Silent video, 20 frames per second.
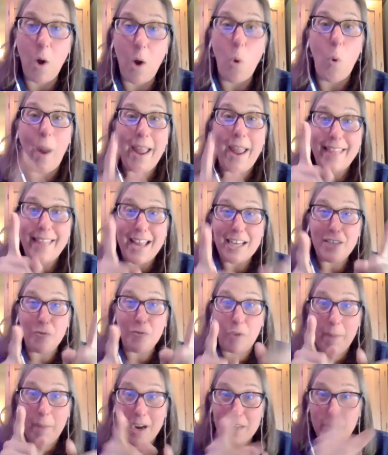Oh, and that
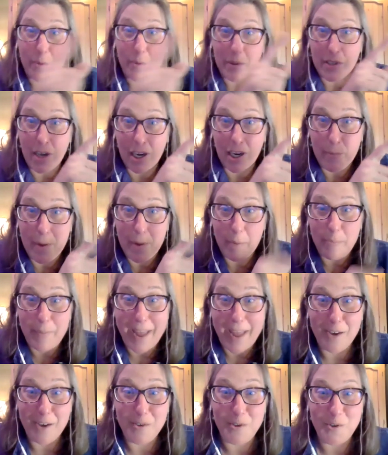reminds me, we'll talk about
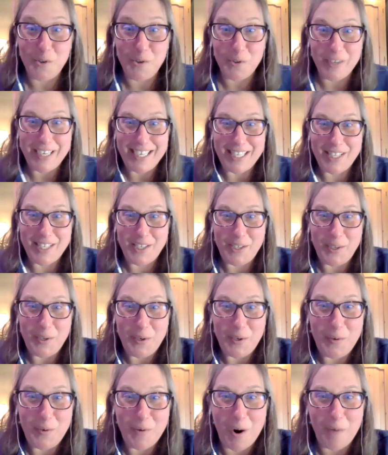boundaries
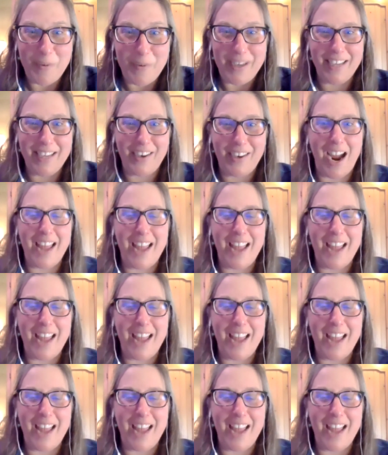too, won't we, Lara?